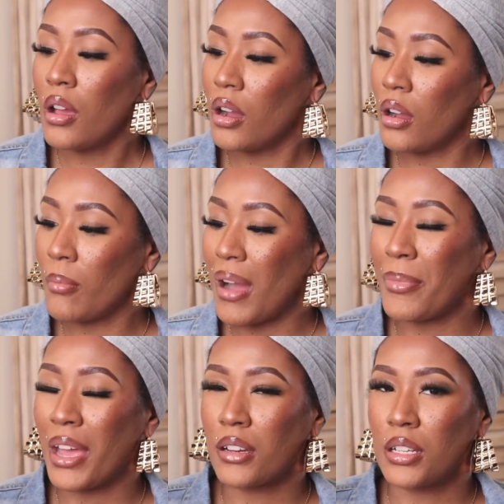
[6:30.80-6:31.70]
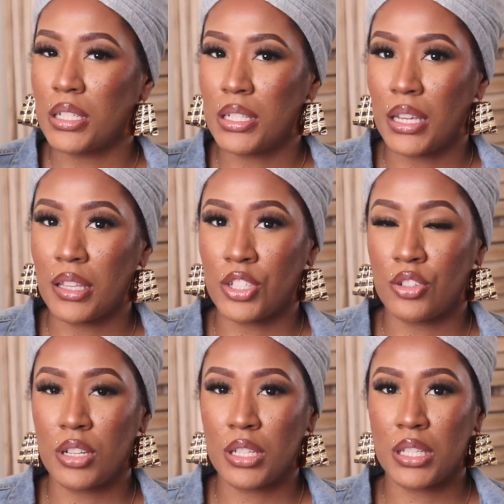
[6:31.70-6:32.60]
I'm not gonna say that you're
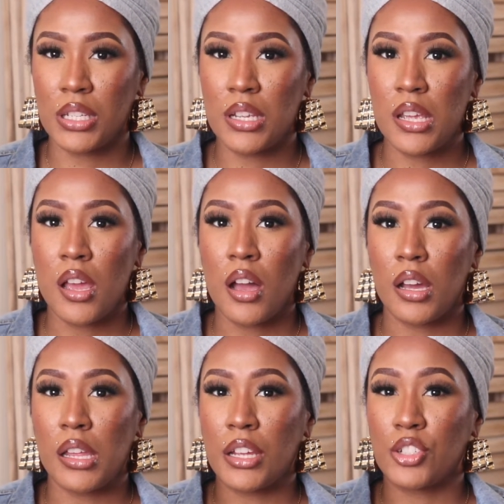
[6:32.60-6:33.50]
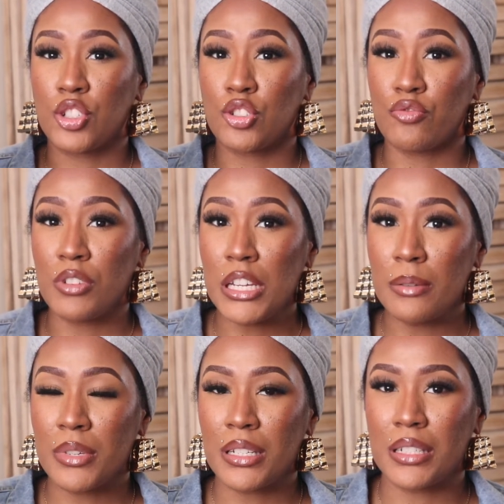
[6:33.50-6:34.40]
gonna see an
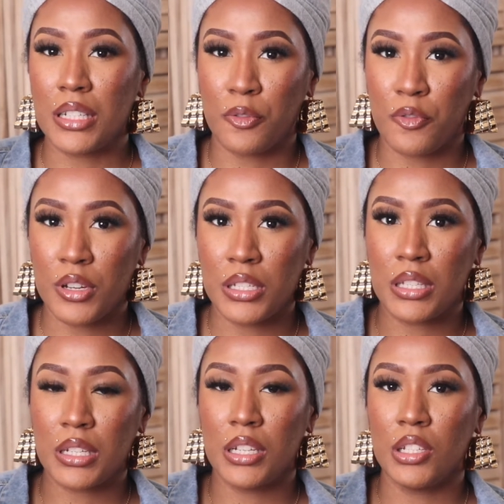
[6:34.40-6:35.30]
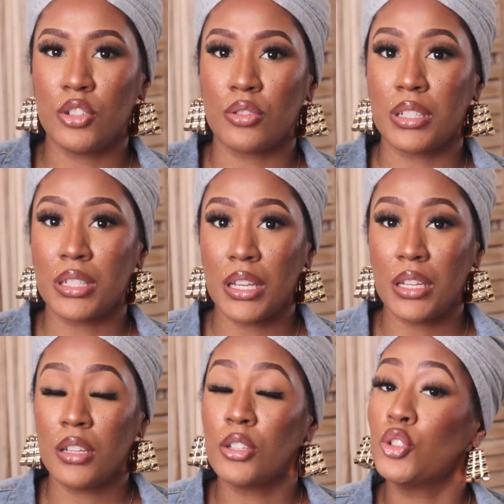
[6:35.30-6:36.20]
extreme difference in your
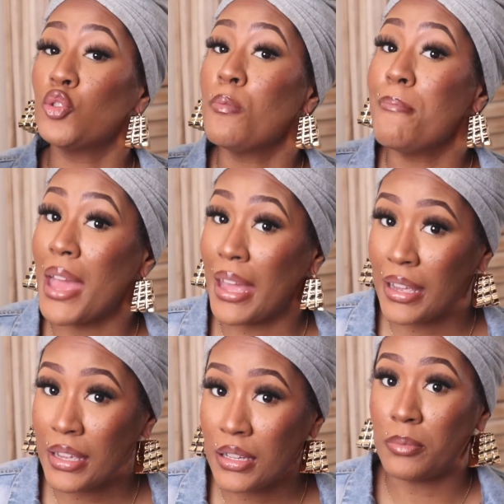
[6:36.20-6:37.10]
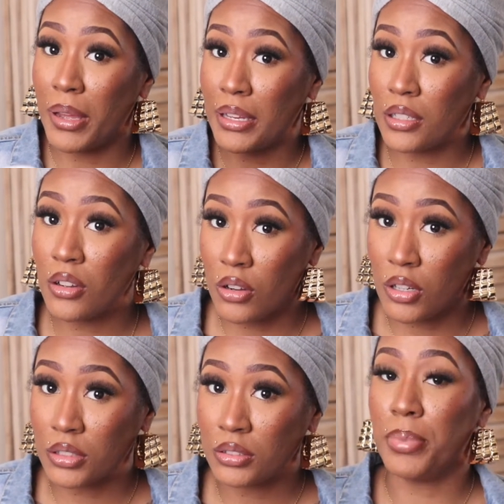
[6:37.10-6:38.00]
skin. You may, depending
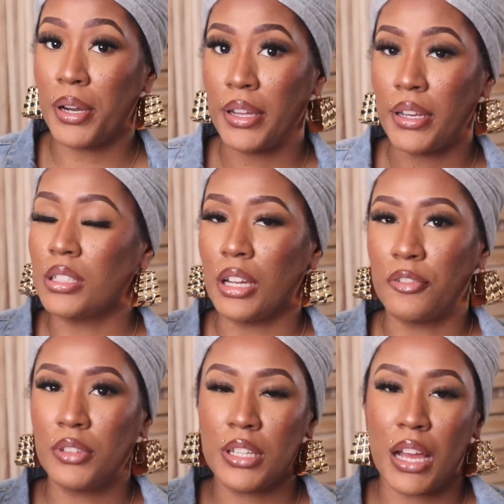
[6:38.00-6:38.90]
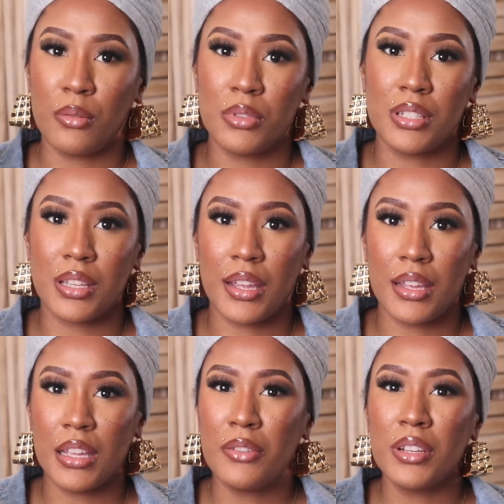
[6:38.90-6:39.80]
on, but definitely I would say,
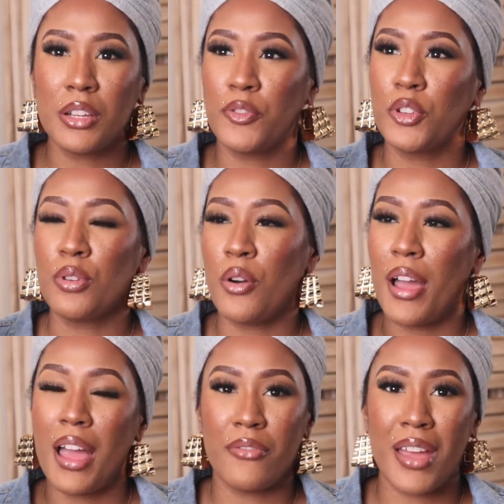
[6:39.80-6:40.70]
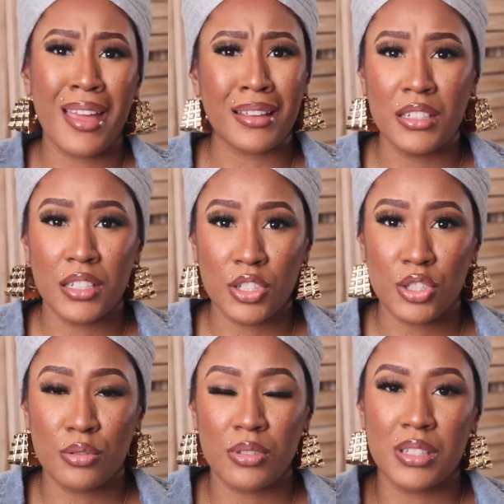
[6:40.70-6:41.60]
even if you don't have acne
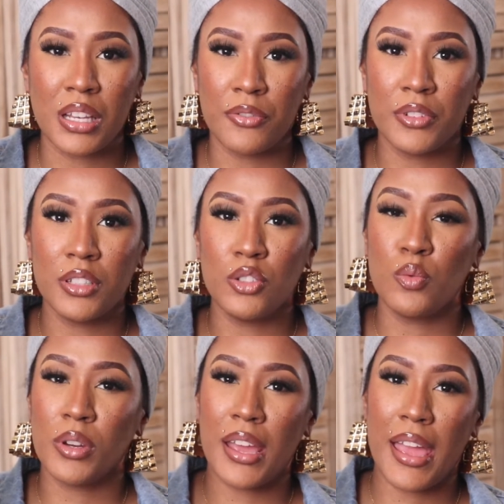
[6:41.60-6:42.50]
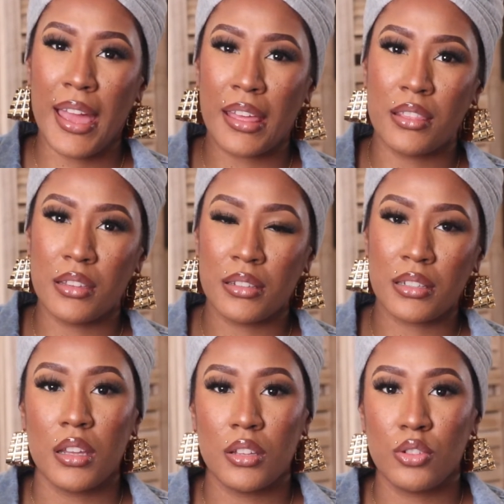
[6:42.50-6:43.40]
issues, definitely you want to add this
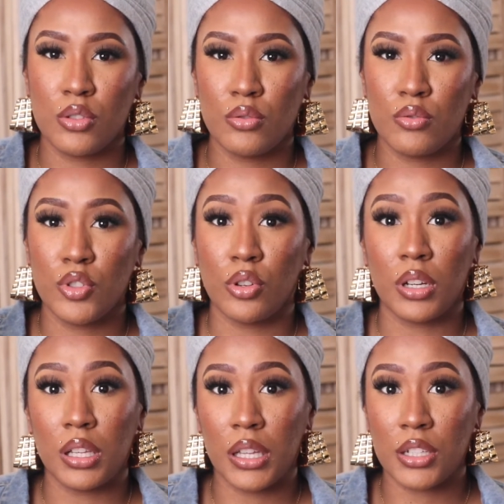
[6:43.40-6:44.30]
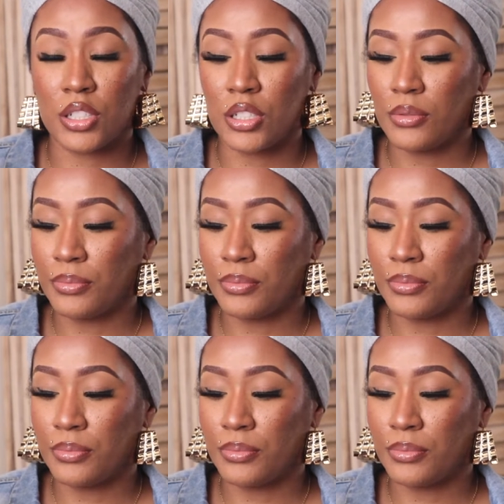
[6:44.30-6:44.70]
into your collection.